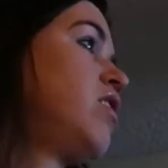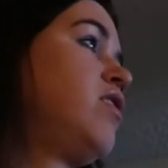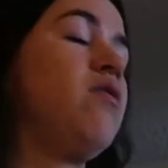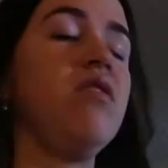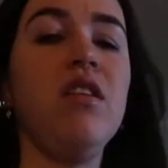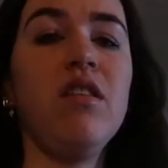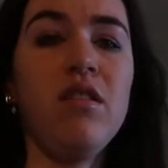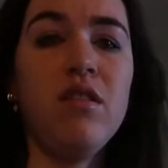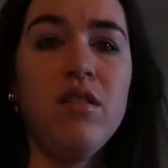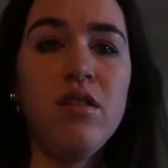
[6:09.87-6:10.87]
I don't
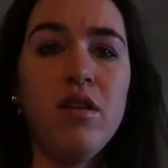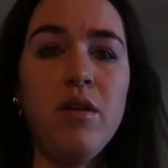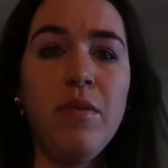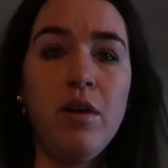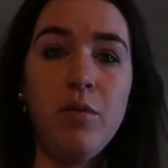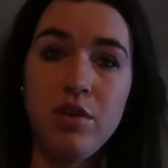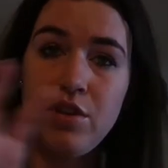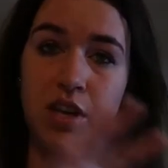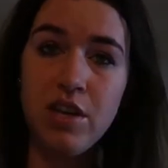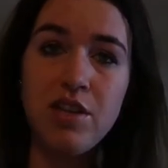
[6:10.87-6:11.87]
either. But it
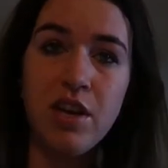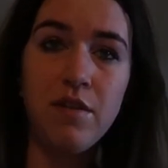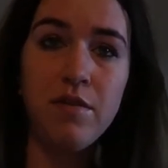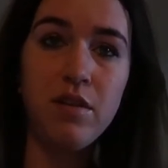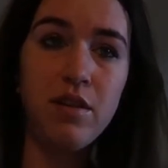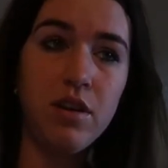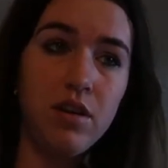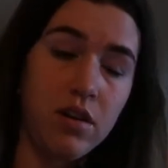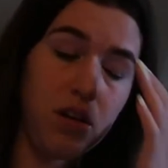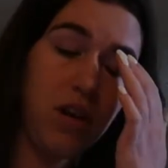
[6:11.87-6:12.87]
was inside of,
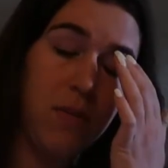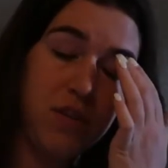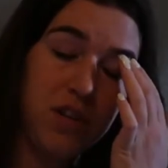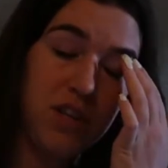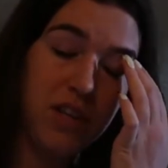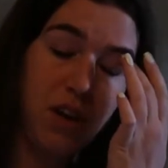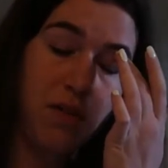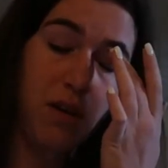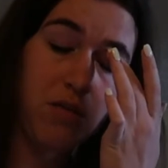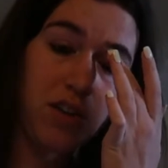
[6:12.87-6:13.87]
the club was inside
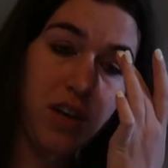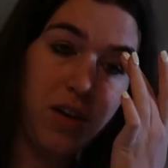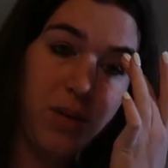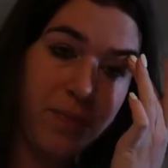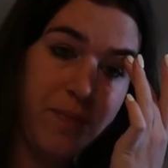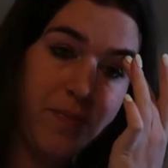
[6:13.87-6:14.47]
of a hotel.